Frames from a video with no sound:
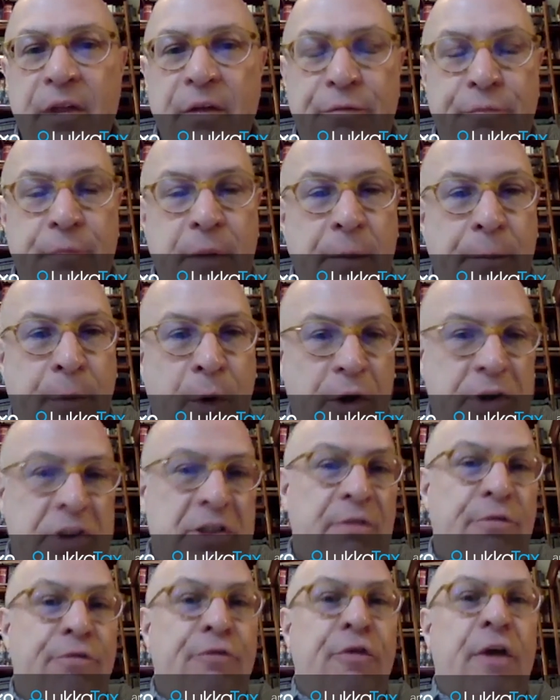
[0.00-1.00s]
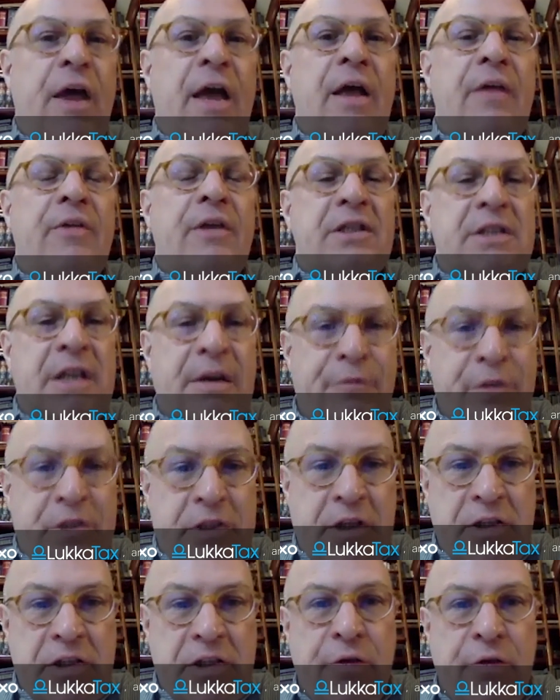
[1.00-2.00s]
the Boston Fed, the San
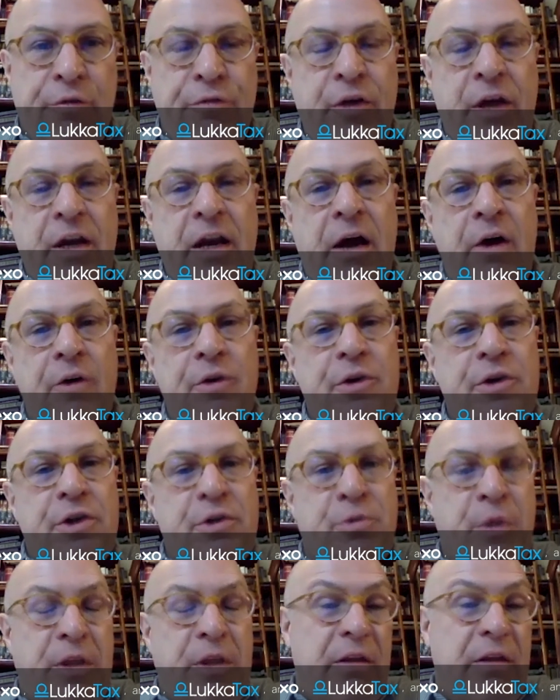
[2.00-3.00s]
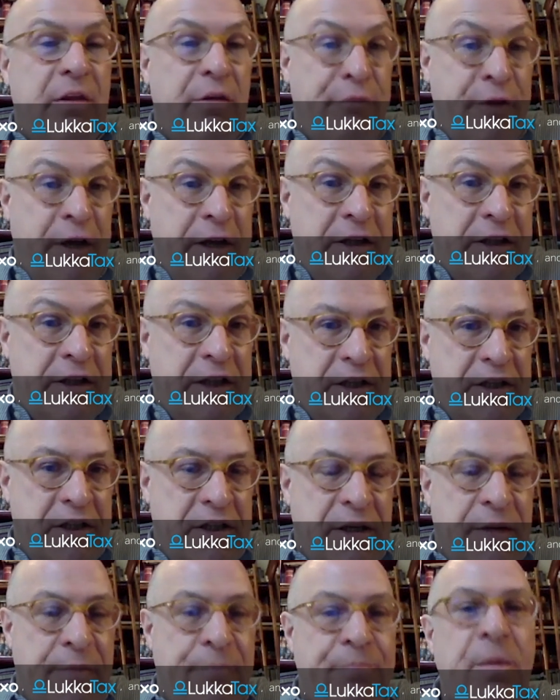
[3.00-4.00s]
Francisco Fed, others within the Fed
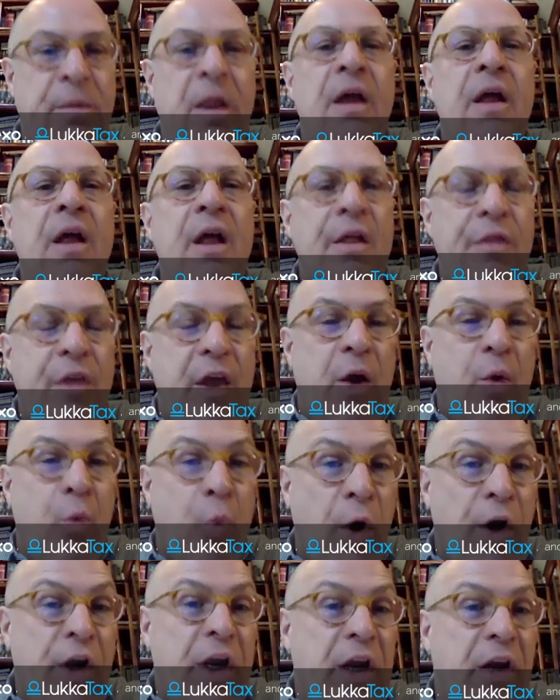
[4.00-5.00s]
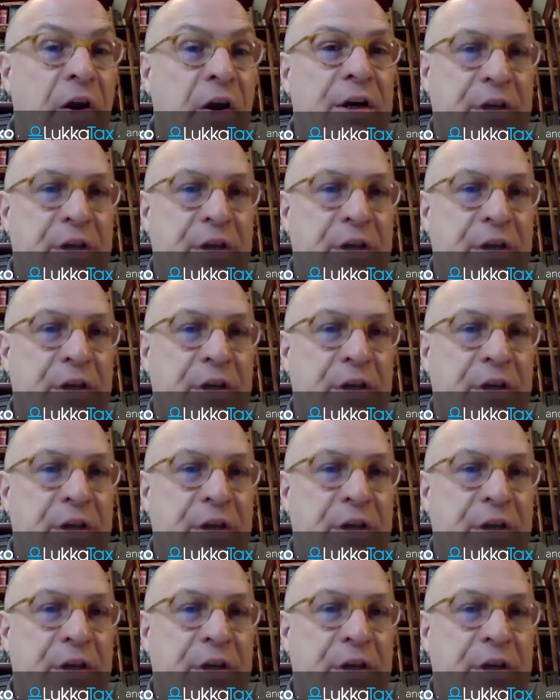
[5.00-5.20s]
system that are working on